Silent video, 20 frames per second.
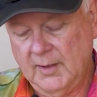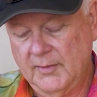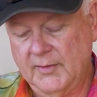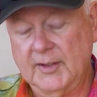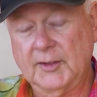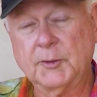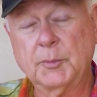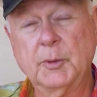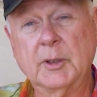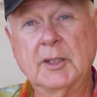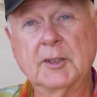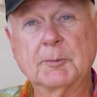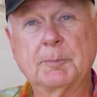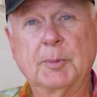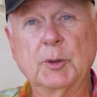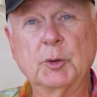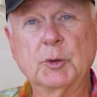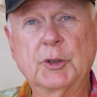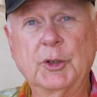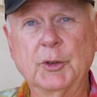This one is
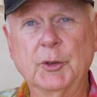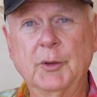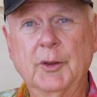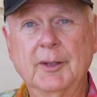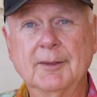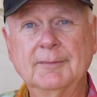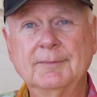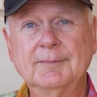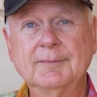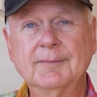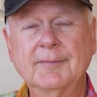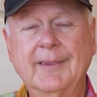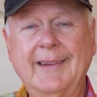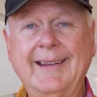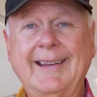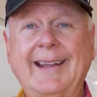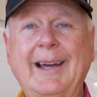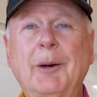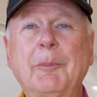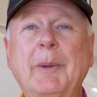Bluetooth.
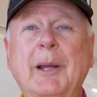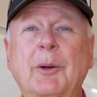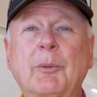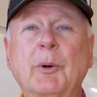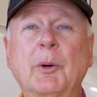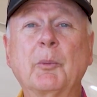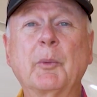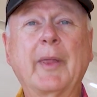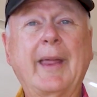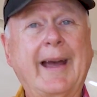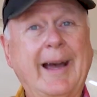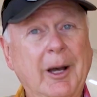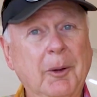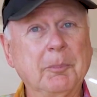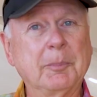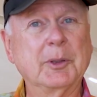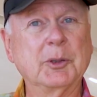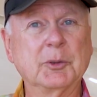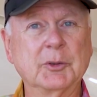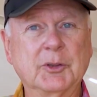They now make one
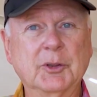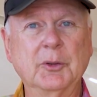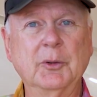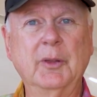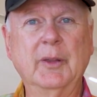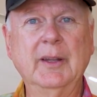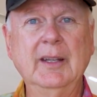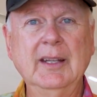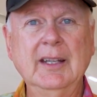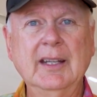without Bluetooth,